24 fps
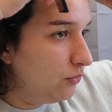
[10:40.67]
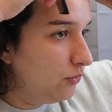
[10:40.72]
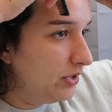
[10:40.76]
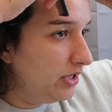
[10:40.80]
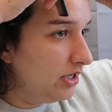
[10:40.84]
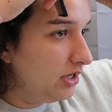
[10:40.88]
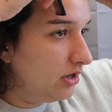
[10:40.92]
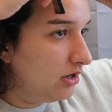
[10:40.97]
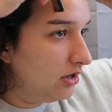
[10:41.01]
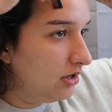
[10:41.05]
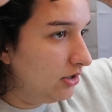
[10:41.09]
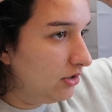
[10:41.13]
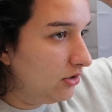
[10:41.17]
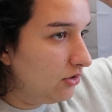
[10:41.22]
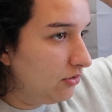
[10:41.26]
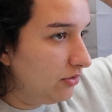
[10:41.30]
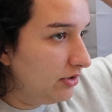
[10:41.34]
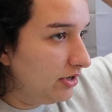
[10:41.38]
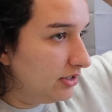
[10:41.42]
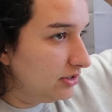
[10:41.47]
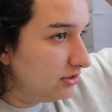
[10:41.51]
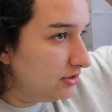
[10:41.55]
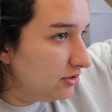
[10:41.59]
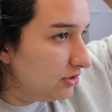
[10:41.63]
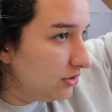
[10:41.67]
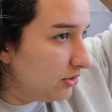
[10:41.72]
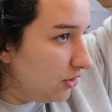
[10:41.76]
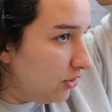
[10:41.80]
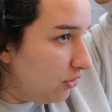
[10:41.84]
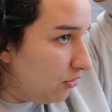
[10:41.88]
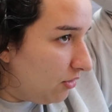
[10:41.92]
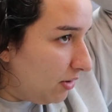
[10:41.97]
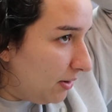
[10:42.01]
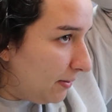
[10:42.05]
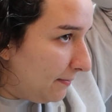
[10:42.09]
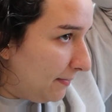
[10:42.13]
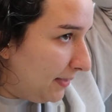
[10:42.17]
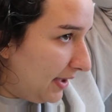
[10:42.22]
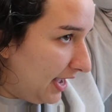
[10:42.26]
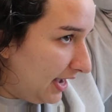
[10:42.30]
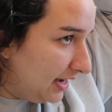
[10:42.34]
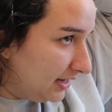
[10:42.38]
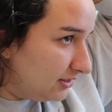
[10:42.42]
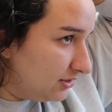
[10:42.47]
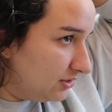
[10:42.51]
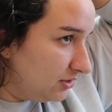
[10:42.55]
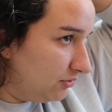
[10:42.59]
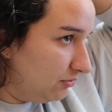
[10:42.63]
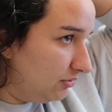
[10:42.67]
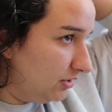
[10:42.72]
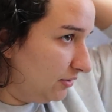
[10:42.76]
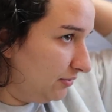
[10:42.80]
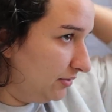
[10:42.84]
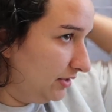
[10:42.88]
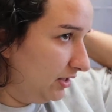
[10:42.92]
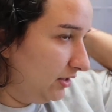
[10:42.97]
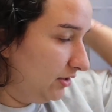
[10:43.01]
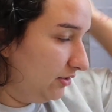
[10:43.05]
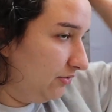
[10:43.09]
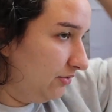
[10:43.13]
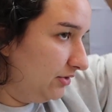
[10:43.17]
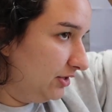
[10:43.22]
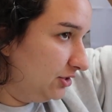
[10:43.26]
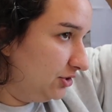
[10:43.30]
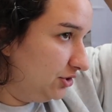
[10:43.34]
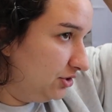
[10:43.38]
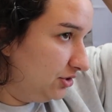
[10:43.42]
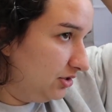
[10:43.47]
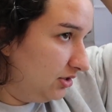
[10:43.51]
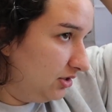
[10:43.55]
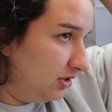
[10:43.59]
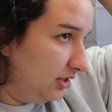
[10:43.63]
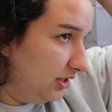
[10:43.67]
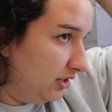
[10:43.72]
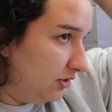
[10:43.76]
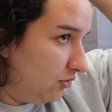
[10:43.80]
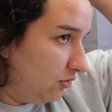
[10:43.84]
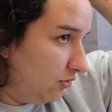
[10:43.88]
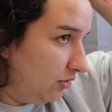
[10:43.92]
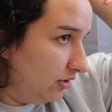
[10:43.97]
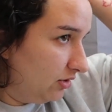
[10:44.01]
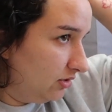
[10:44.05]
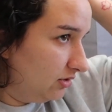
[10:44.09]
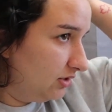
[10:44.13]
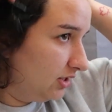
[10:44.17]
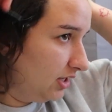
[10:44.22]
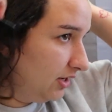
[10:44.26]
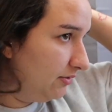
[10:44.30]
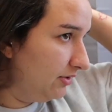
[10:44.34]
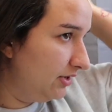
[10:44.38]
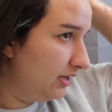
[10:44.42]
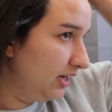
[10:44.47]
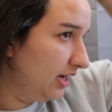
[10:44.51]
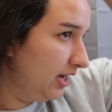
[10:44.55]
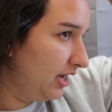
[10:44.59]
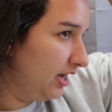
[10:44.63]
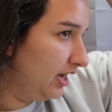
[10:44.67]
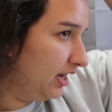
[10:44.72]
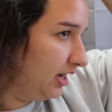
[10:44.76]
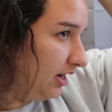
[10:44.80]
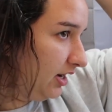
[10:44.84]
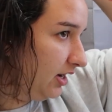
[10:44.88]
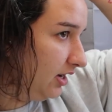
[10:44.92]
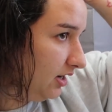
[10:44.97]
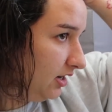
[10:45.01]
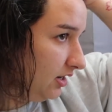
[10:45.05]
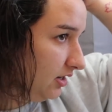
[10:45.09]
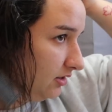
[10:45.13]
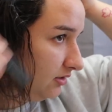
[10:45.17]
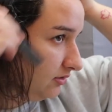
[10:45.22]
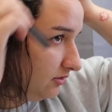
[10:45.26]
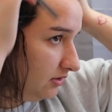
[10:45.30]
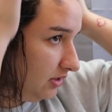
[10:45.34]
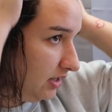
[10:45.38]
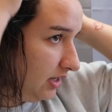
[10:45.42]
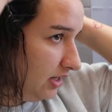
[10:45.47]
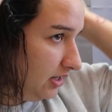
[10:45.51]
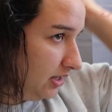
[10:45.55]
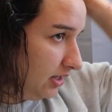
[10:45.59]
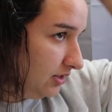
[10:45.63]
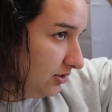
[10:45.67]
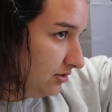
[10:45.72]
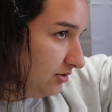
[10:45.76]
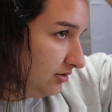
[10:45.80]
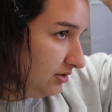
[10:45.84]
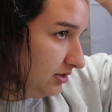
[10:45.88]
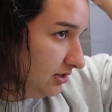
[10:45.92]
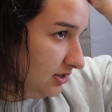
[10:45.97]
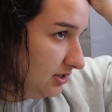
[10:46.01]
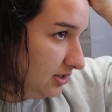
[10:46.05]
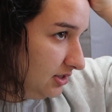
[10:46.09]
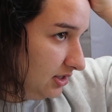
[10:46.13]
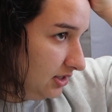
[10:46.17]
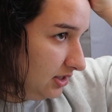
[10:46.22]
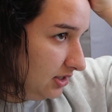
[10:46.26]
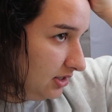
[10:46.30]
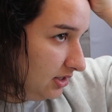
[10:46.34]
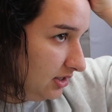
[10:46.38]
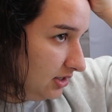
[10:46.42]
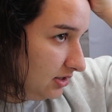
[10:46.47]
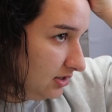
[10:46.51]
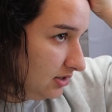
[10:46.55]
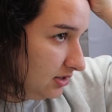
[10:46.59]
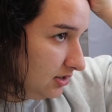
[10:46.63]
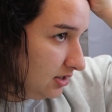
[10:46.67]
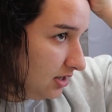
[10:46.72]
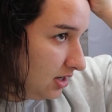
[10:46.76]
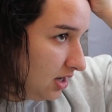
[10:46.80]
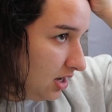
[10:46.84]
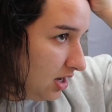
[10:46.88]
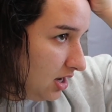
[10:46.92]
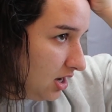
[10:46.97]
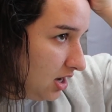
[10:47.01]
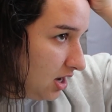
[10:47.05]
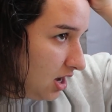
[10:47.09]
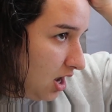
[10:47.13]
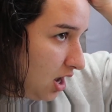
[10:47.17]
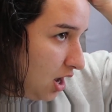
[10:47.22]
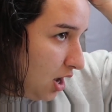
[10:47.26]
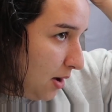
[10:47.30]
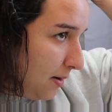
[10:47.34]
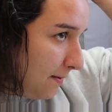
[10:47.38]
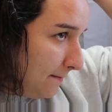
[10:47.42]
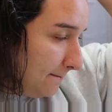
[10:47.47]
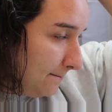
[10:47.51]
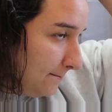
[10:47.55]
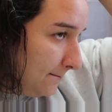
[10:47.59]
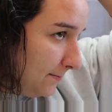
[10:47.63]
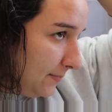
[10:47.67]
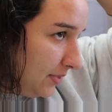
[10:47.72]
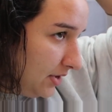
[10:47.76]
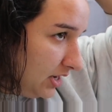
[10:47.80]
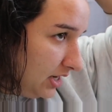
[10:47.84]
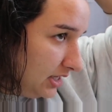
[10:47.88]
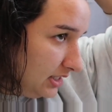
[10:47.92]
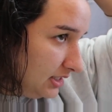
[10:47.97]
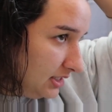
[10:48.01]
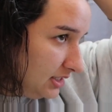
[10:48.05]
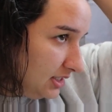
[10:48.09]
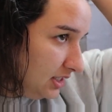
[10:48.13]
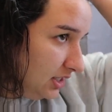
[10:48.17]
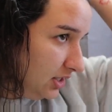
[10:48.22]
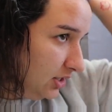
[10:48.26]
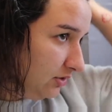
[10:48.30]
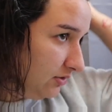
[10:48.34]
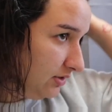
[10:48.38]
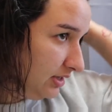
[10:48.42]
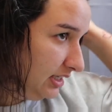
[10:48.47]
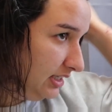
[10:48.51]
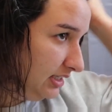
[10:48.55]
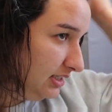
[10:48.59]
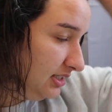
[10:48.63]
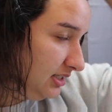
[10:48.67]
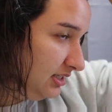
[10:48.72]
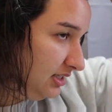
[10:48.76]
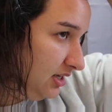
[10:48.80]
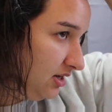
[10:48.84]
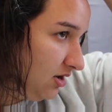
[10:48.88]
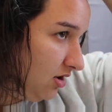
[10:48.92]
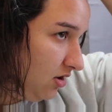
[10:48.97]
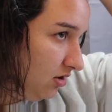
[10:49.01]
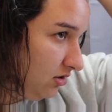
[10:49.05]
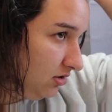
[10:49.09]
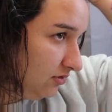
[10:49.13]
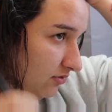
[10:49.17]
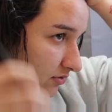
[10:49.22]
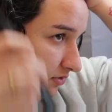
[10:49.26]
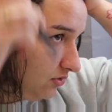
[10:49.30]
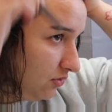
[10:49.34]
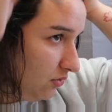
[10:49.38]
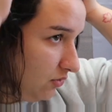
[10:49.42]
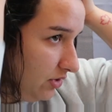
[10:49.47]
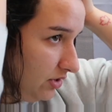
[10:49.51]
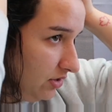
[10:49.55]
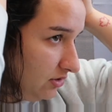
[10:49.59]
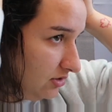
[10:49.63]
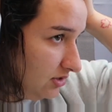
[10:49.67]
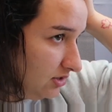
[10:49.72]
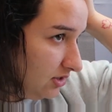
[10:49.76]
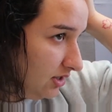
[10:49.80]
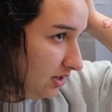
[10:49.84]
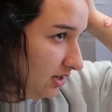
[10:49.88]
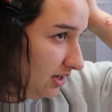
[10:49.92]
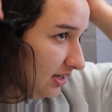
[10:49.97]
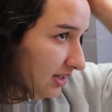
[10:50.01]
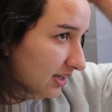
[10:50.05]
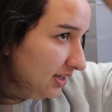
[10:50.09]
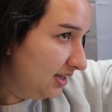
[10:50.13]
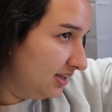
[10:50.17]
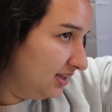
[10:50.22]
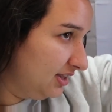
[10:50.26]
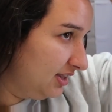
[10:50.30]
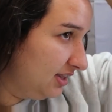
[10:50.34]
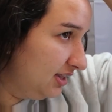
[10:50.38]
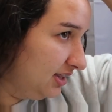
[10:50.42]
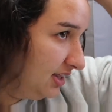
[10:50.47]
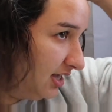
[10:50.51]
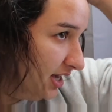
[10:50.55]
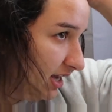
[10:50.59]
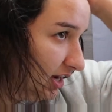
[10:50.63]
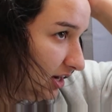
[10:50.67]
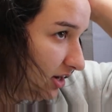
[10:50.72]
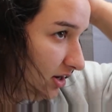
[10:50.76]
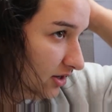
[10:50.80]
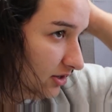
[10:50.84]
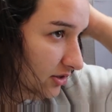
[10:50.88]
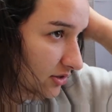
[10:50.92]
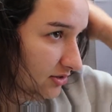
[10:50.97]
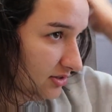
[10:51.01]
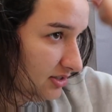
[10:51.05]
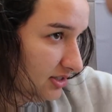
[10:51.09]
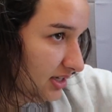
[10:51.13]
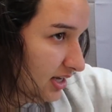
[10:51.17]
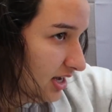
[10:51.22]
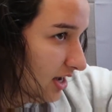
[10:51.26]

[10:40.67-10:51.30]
we are going to go back to where we originally oiled our hair. And as you can see, it's pretty greasy. All of the oils are there. You see